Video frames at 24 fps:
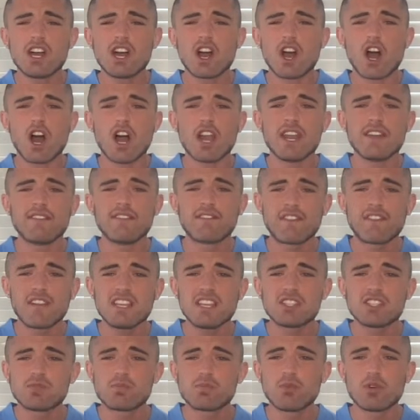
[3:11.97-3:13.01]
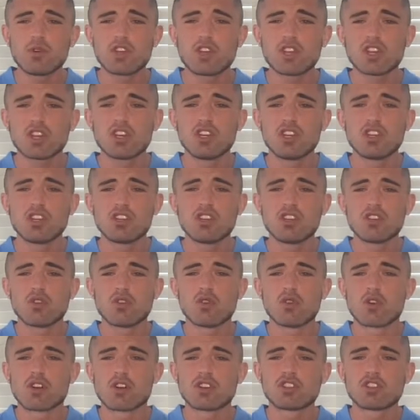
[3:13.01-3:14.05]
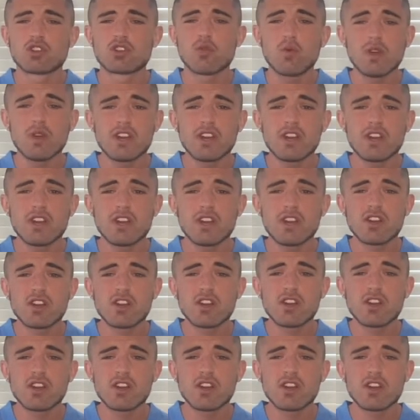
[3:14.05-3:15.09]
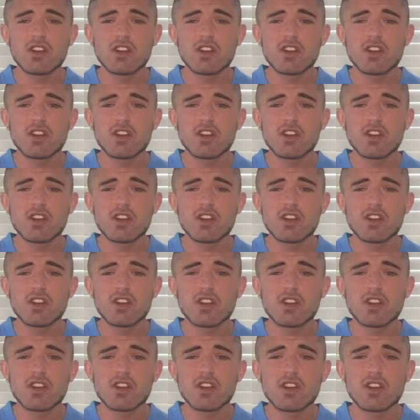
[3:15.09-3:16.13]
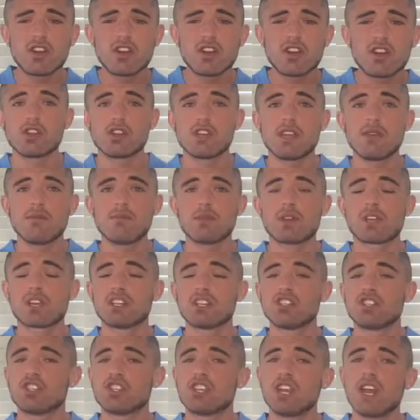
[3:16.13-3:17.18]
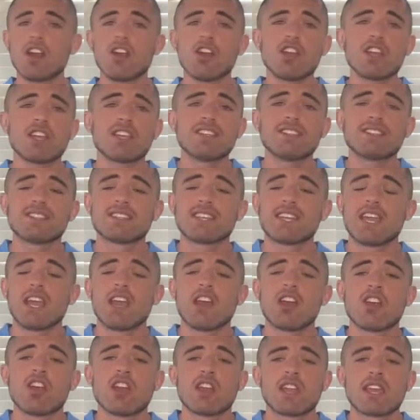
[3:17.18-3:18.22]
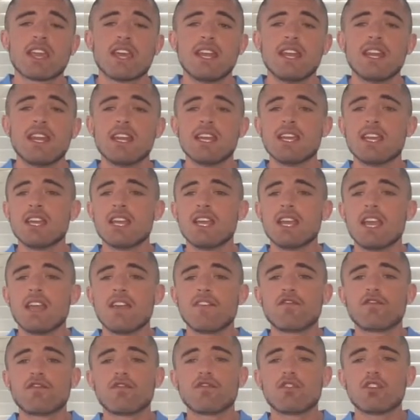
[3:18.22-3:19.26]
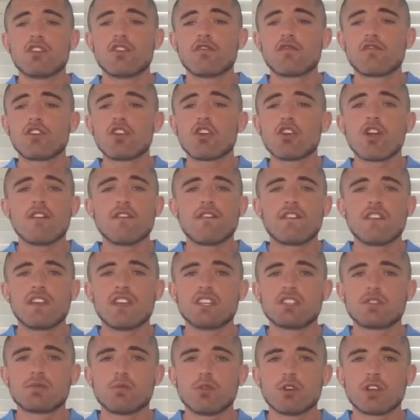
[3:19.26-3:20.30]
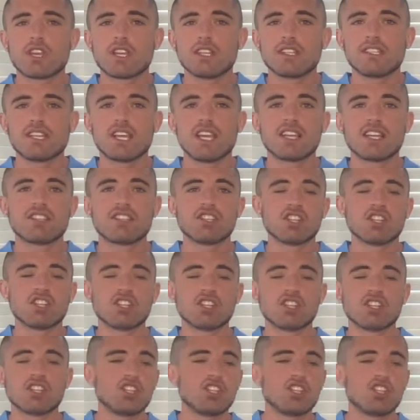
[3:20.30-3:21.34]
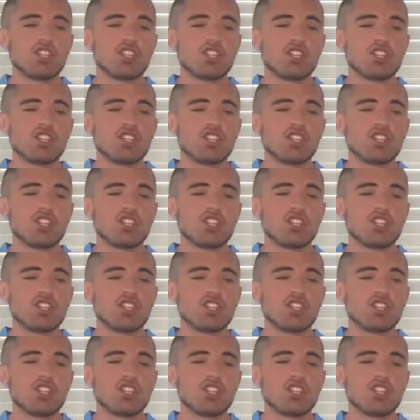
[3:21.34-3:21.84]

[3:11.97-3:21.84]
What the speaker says: on Facebook or Twitter, just share the stream, because sharing is caring. And if you're on Facebook, it takes a share